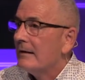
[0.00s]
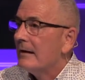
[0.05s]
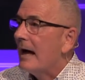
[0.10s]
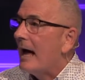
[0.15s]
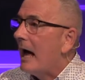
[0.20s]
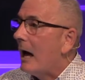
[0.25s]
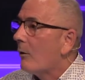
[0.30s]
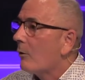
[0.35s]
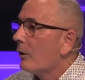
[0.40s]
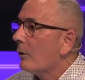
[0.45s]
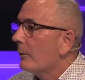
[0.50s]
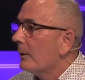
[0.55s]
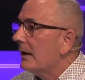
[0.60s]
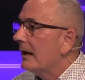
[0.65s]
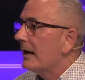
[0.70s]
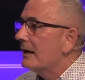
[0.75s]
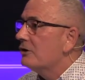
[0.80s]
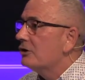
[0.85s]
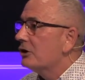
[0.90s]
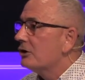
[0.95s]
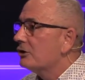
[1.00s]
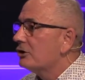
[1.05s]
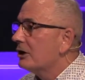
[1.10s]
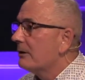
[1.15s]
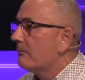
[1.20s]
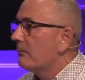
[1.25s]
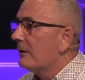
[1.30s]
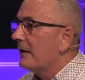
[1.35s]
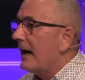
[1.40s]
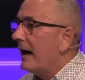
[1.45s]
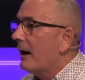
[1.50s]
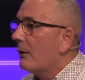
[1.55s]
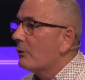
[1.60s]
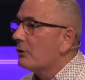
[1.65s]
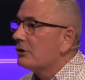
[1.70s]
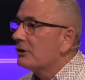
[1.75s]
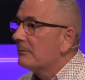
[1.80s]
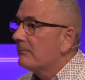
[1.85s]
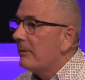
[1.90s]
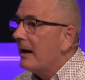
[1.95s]
our relationship with
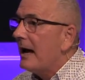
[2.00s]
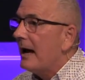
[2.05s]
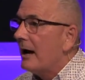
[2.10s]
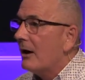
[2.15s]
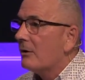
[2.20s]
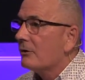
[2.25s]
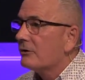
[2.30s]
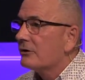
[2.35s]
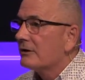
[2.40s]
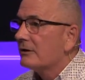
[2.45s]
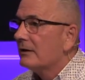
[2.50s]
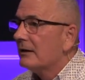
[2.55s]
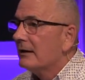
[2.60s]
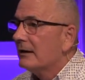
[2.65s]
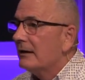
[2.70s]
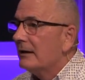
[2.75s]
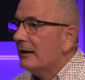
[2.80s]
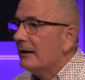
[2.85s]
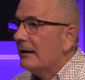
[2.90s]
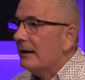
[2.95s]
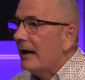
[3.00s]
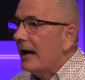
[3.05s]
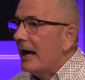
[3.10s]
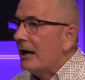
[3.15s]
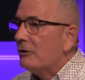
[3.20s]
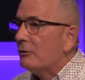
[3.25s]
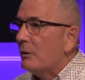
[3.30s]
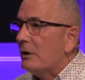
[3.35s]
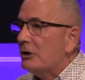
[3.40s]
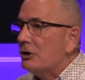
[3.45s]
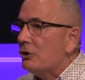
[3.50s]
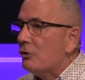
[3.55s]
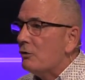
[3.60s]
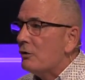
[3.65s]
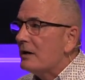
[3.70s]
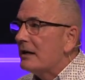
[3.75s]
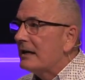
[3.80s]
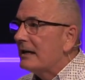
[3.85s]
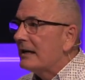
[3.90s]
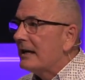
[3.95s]
our spouse, and we do
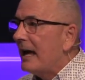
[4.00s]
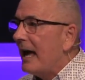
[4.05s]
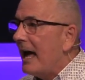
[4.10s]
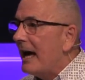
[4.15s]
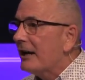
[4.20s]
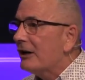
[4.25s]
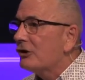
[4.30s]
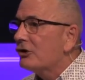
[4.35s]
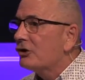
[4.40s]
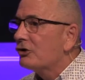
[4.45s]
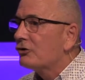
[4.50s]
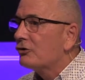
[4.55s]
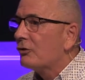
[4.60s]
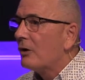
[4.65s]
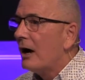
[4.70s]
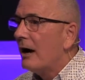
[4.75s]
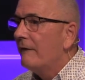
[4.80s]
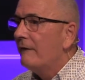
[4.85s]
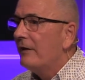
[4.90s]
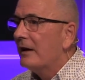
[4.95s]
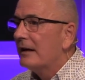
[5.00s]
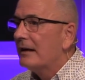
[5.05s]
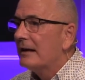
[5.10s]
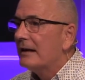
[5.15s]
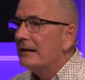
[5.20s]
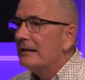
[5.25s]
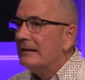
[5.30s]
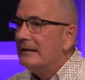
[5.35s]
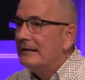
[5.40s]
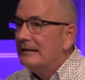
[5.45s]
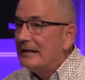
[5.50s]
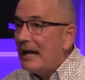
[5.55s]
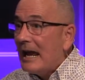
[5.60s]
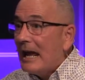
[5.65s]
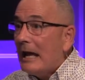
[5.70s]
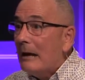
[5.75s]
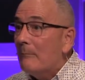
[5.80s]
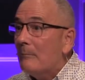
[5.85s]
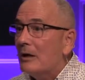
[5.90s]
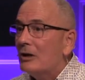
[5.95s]
catastrophic
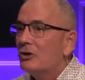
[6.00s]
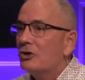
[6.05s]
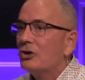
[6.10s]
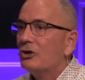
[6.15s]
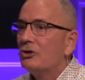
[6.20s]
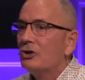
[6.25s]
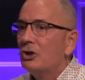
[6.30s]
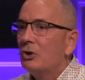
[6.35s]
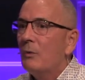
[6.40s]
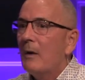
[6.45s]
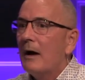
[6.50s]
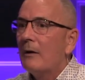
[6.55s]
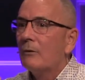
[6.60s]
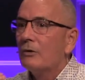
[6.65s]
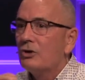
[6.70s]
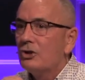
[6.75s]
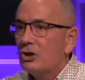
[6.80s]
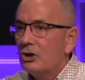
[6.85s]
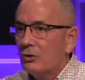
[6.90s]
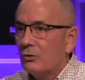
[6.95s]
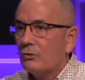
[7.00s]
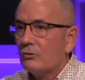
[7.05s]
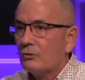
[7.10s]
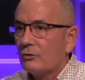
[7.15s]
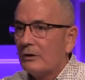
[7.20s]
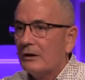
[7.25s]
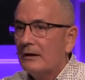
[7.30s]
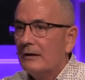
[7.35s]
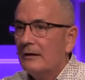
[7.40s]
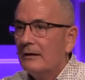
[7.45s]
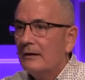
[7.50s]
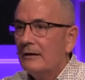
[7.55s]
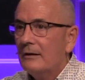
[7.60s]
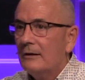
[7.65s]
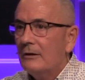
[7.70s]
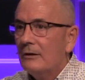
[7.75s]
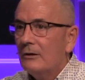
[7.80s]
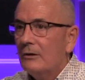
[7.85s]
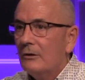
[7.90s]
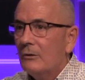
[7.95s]
damage to our children,
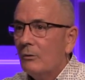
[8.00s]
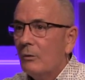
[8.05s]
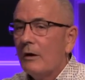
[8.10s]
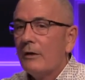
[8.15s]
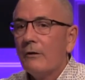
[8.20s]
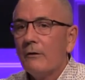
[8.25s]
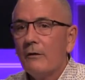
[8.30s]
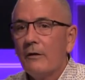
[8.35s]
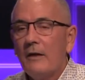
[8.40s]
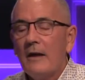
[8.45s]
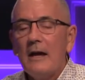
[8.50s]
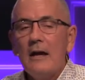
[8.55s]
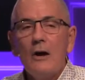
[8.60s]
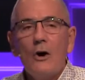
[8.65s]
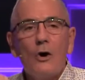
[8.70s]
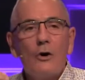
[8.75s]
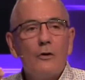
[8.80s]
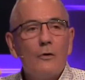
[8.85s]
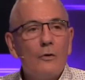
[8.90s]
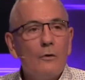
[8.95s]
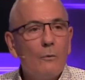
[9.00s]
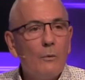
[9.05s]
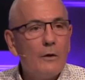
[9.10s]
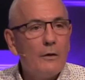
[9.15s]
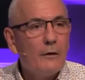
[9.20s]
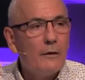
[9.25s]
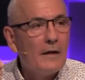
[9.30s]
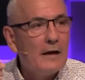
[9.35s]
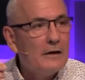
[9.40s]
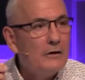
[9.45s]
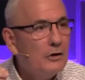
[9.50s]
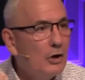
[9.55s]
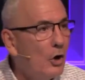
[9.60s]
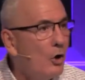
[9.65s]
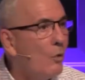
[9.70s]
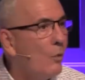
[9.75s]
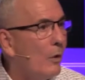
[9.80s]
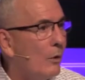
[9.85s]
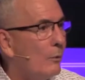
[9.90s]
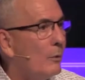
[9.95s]
whether they, are, whether they
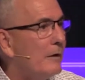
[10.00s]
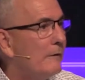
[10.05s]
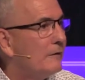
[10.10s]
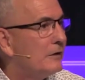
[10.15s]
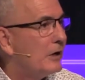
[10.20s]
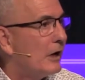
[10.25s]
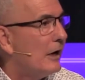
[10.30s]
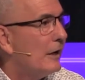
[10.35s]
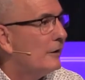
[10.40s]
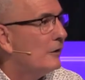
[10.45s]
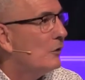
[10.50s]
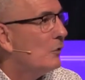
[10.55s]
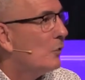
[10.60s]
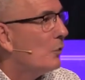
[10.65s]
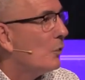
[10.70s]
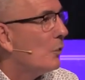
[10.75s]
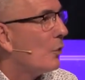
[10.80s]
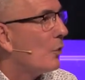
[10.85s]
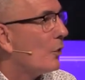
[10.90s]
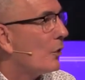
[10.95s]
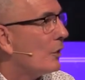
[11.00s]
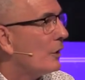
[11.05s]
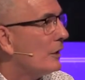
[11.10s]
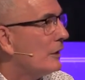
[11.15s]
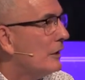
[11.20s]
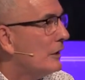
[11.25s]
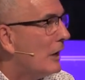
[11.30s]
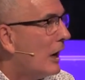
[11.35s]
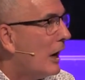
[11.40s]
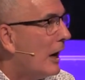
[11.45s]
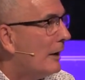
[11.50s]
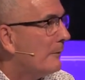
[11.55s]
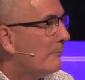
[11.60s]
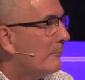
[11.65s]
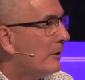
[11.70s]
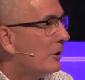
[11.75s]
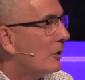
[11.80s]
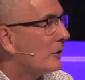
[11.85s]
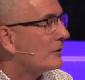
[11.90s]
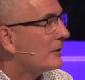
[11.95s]
know what we've done or not,
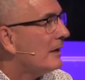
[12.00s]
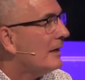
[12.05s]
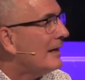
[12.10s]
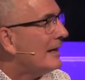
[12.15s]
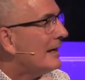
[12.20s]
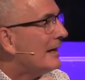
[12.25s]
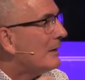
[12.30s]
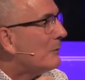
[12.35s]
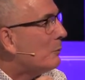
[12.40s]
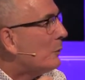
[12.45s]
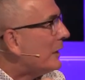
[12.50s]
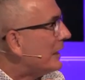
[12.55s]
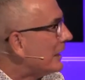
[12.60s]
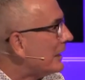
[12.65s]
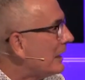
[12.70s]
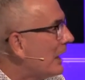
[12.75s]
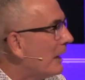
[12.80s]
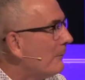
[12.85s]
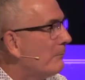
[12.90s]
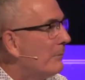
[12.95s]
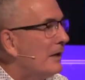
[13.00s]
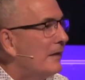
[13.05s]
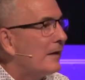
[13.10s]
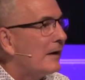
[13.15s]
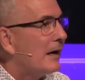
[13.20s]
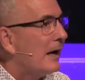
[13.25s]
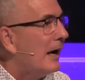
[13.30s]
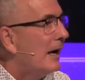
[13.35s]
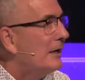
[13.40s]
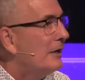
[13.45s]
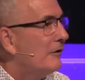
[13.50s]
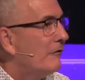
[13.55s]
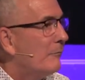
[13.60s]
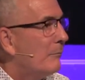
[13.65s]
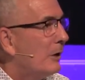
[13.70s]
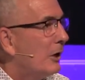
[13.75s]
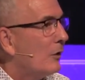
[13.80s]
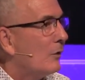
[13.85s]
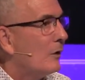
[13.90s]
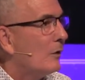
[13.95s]
because we cannot be the kind of
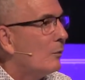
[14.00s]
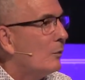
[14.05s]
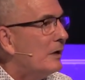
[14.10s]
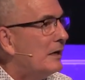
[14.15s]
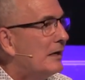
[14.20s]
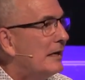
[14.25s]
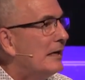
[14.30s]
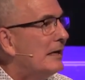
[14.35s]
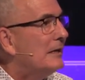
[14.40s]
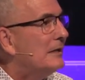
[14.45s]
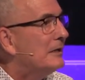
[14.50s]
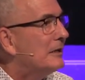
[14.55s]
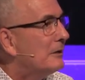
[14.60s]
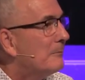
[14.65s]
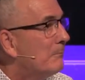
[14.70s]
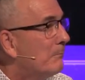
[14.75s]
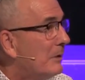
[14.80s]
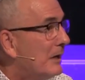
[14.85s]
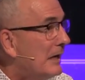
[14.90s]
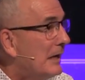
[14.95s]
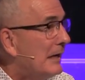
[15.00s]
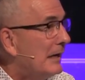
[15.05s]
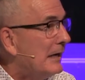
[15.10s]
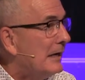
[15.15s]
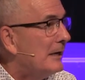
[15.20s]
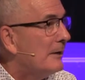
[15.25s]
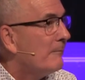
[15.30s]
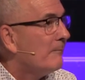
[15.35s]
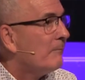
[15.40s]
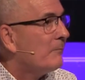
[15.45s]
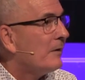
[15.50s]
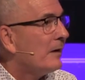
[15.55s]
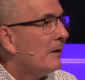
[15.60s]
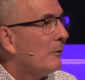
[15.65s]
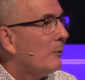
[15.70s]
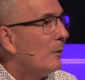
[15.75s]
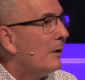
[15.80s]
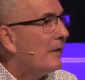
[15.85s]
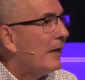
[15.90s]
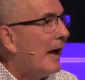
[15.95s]
parent we need to be
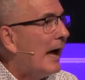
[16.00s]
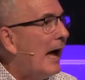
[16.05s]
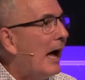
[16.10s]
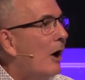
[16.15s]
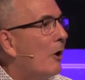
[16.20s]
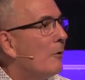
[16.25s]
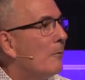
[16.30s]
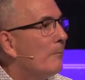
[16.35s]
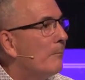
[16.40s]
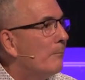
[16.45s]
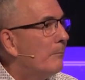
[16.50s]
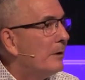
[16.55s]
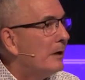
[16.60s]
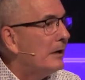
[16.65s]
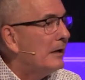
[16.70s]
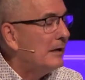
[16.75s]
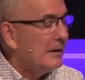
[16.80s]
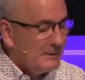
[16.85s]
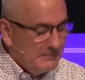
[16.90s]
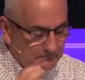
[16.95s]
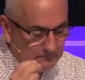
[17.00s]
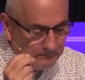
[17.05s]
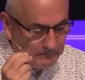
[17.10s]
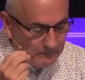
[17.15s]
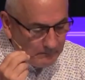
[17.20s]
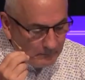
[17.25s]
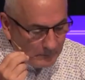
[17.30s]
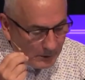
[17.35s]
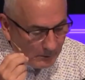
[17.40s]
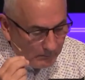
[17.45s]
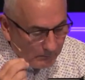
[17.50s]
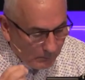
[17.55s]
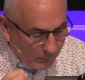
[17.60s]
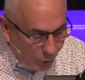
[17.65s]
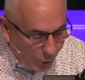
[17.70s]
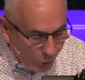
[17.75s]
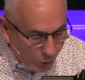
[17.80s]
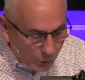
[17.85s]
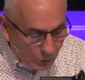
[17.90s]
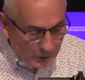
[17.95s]
without being
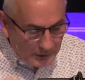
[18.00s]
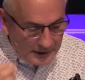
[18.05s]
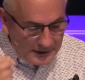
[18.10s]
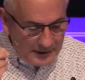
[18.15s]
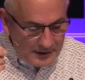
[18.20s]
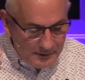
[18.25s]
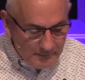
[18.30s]
morally